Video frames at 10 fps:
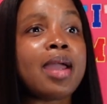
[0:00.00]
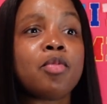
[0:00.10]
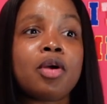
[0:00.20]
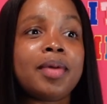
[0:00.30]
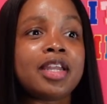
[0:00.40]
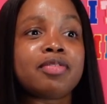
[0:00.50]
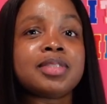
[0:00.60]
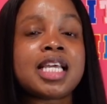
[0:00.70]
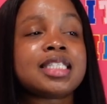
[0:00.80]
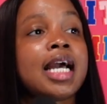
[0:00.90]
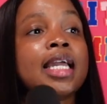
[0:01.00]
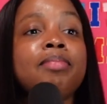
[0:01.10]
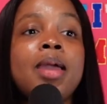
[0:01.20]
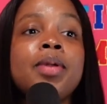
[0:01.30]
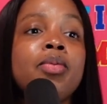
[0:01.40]
more money from TikTok, and
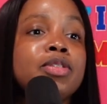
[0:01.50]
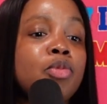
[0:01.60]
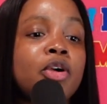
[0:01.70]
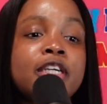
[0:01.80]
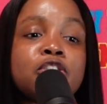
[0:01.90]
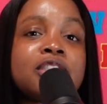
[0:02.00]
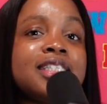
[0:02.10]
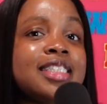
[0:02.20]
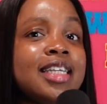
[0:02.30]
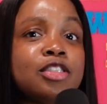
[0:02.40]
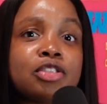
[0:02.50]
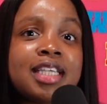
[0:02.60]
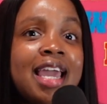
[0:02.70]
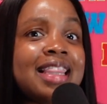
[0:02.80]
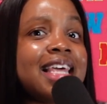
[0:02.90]
maybe it was more interesting to
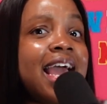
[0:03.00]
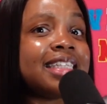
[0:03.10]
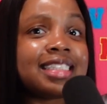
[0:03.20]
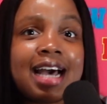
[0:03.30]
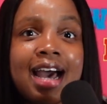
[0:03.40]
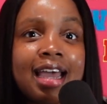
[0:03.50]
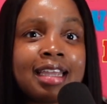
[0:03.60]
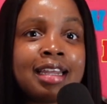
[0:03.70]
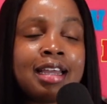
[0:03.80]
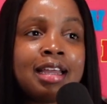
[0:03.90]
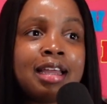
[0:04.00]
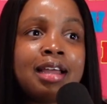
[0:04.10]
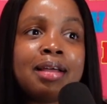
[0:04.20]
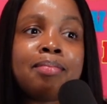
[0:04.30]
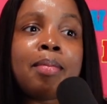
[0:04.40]
entertain that side.
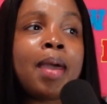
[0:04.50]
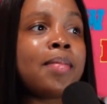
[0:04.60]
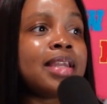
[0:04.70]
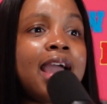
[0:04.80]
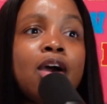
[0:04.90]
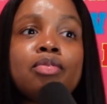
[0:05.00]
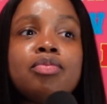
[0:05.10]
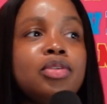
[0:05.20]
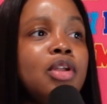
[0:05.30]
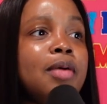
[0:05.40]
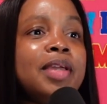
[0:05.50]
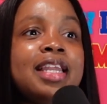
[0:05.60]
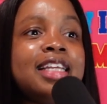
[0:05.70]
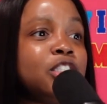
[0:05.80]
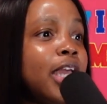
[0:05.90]
But baby, now, you know what I mean? They
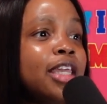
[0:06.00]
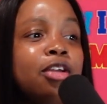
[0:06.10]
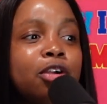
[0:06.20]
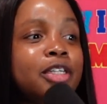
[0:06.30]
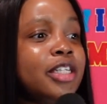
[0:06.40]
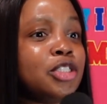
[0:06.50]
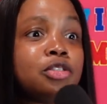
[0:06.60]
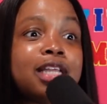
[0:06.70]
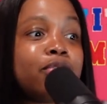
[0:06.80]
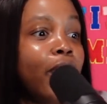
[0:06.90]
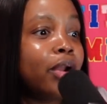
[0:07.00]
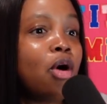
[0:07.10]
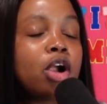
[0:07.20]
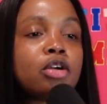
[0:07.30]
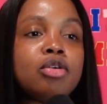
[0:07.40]
checking your credentials. They write
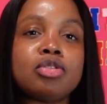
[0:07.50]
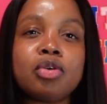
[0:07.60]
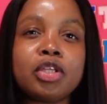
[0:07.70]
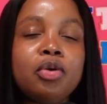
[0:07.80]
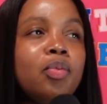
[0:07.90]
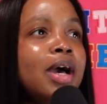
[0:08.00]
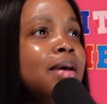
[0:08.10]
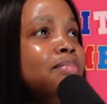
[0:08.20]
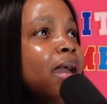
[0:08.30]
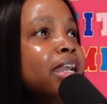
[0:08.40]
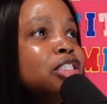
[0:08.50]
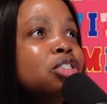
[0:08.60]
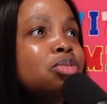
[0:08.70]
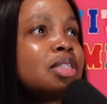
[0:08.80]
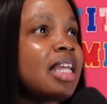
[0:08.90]
articles on you. What made
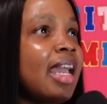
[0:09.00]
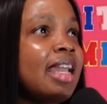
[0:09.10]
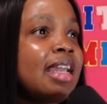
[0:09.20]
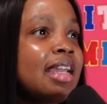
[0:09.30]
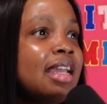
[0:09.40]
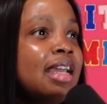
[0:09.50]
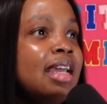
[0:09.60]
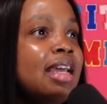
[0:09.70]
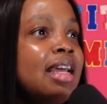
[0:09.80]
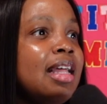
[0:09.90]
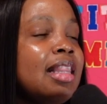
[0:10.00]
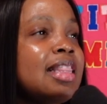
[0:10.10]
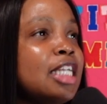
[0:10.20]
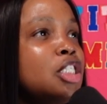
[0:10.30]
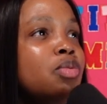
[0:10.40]
you think
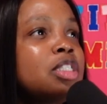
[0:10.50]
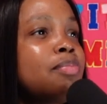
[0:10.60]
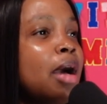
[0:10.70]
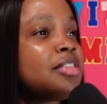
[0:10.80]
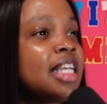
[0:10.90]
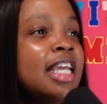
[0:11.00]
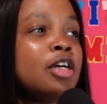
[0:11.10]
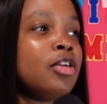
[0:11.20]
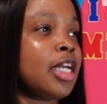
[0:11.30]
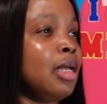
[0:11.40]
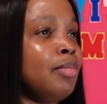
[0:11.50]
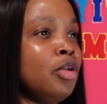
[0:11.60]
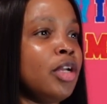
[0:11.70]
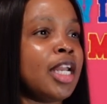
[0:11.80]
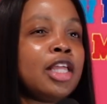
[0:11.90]
that you was about to heal the
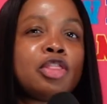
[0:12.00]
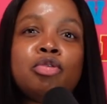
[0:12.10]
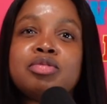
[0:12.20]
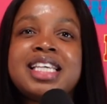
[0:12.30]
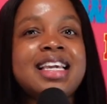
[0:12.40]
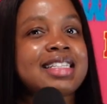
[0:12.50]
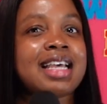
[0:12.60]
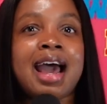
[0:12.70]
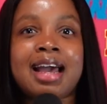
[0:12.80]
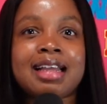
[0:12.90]
community through TikTok?